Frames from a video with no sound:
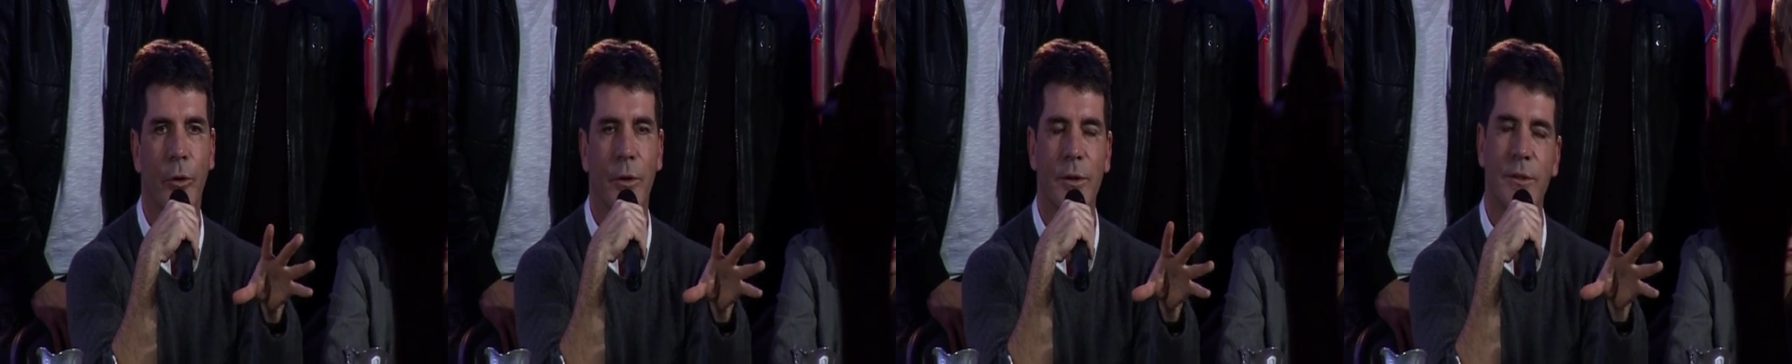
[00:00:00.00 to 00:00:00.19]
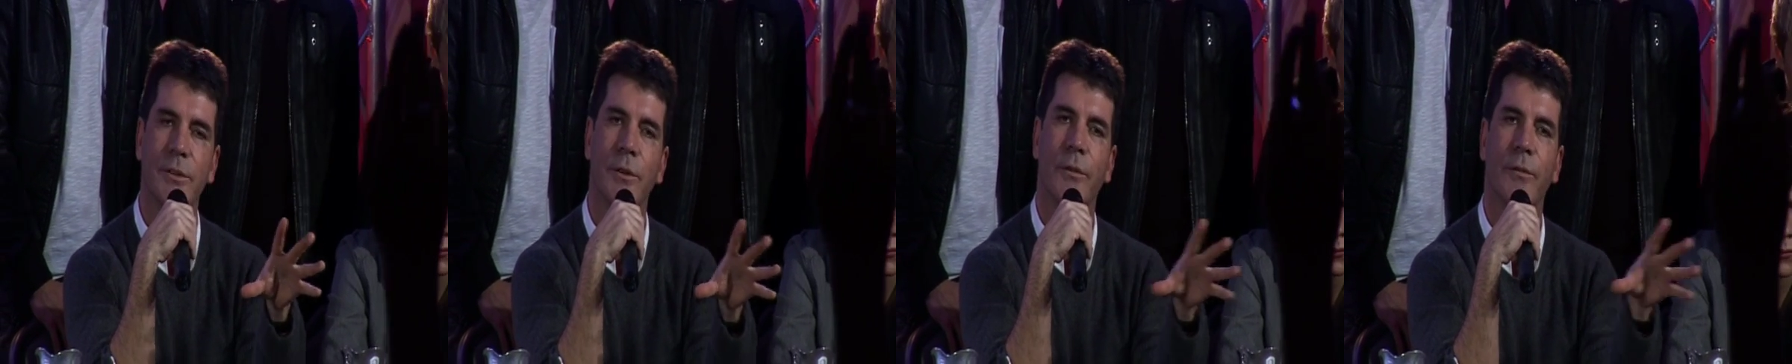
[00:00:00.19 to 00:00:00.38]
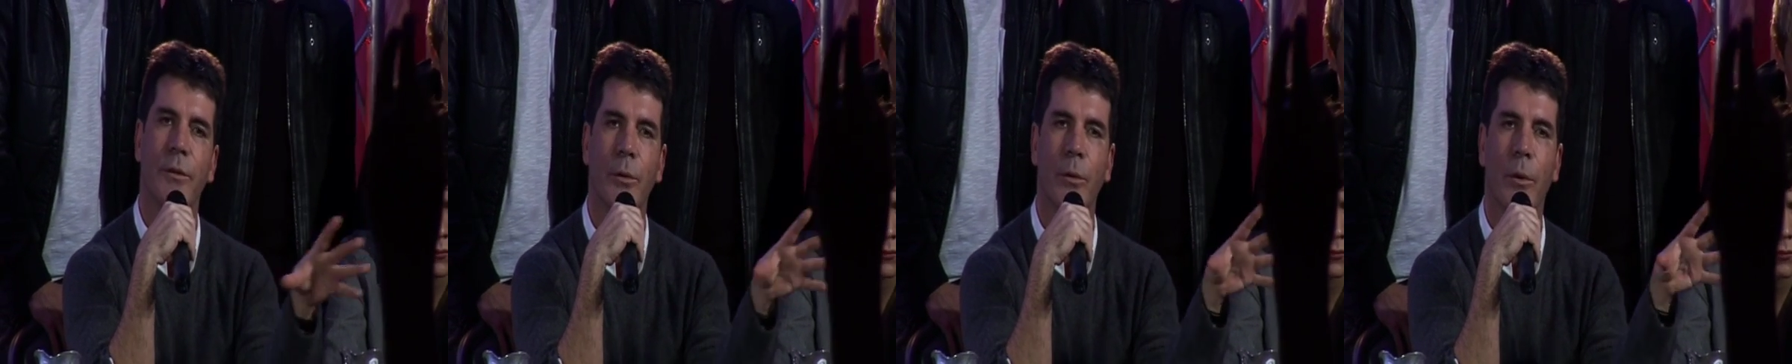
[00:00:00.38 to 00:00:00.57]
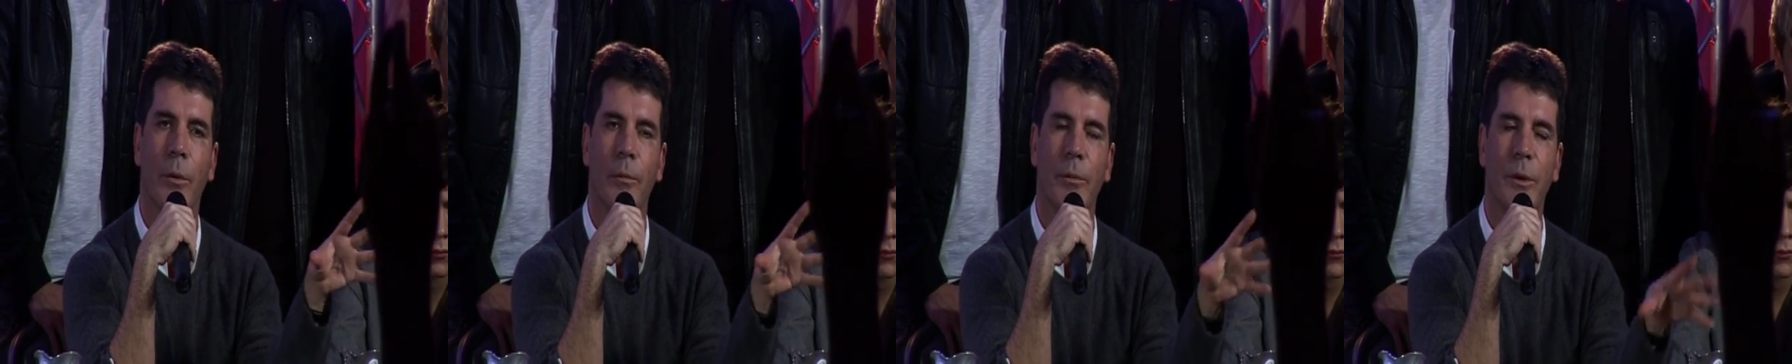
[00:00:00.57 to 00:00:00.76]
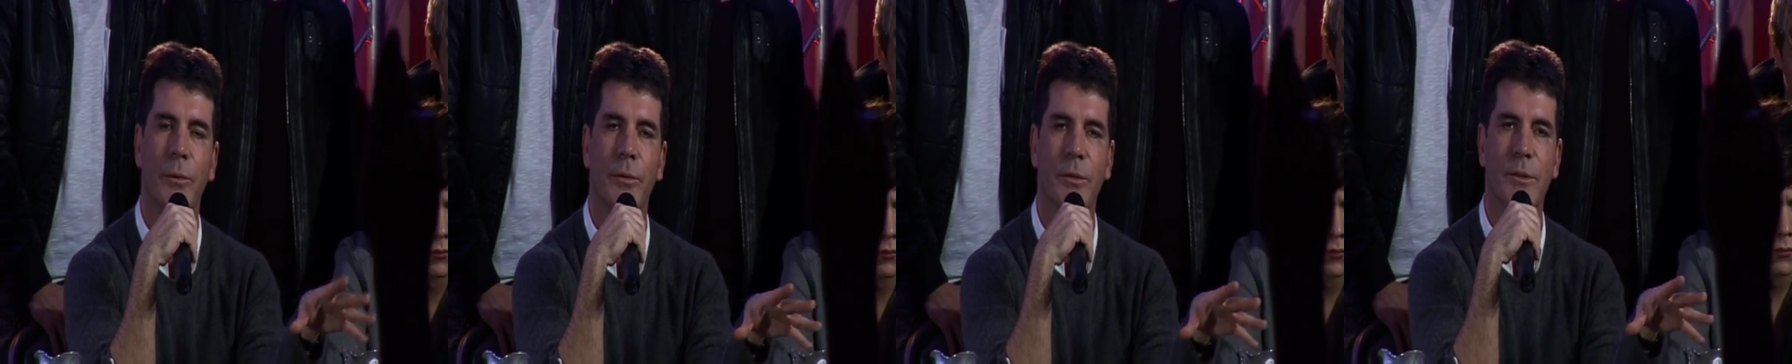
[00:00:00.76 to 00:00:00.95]
is that if you
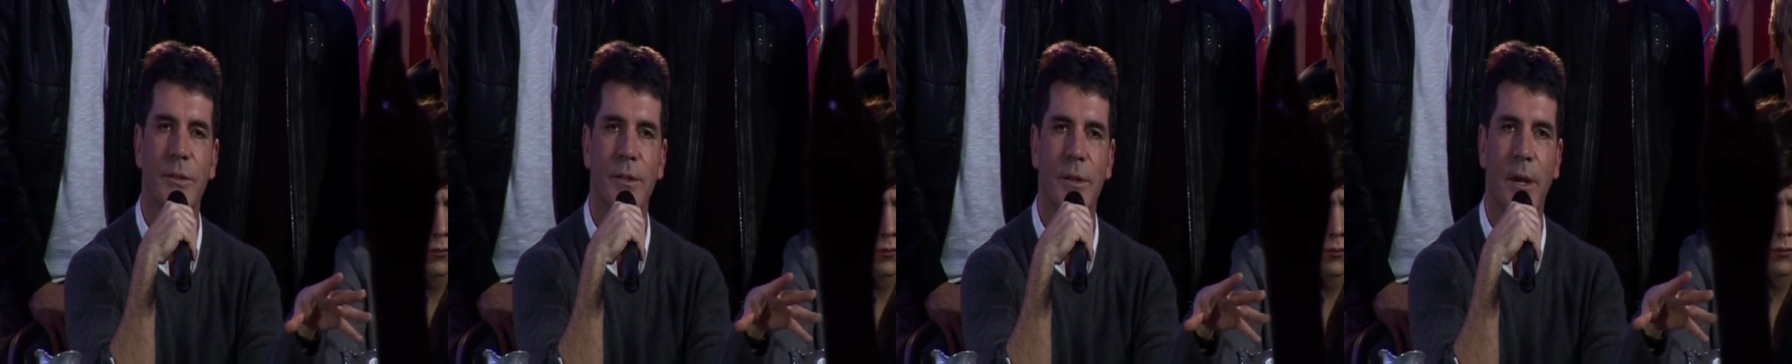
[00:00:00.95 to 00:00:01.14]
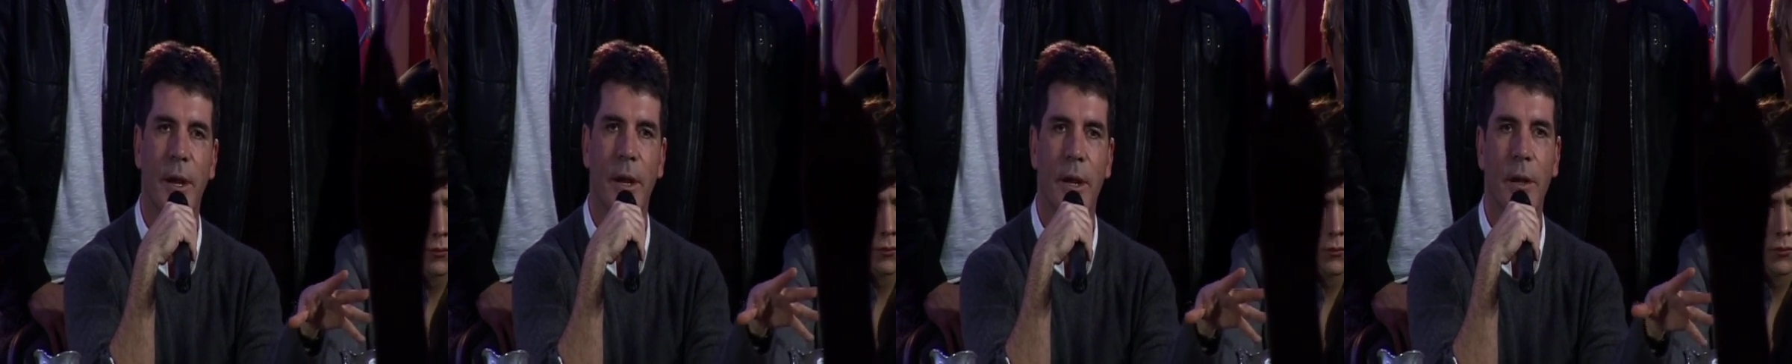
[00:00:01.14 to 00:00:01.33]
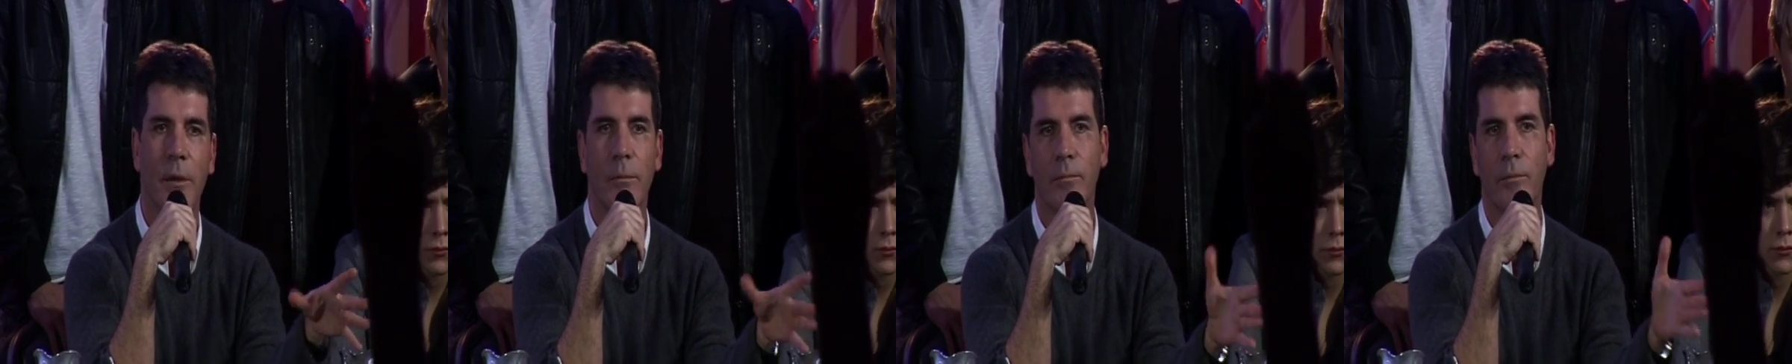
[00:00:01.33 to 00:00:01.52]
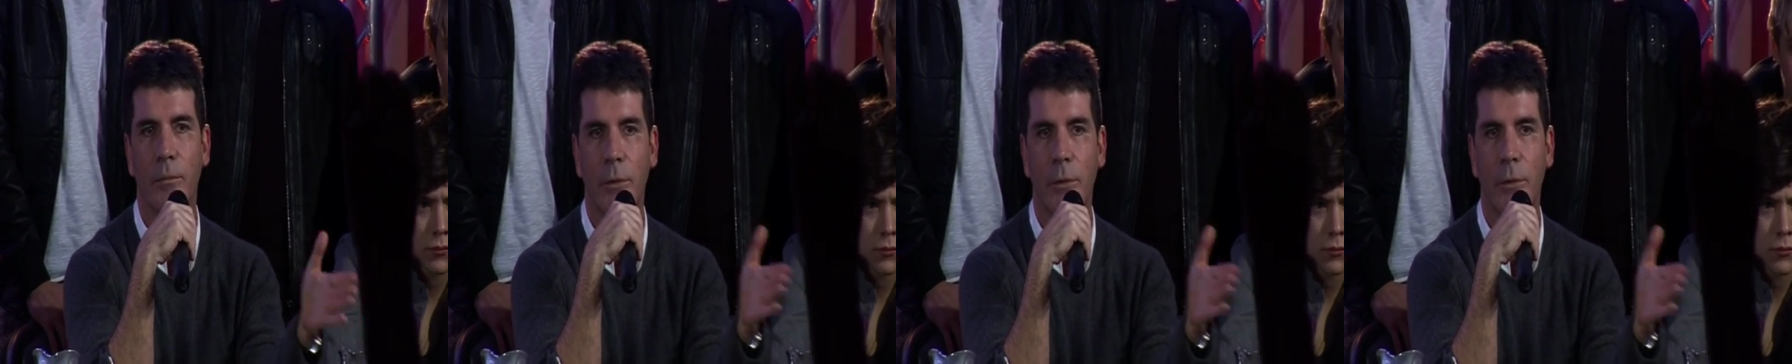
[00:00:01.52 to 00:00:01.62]
want people to stay in,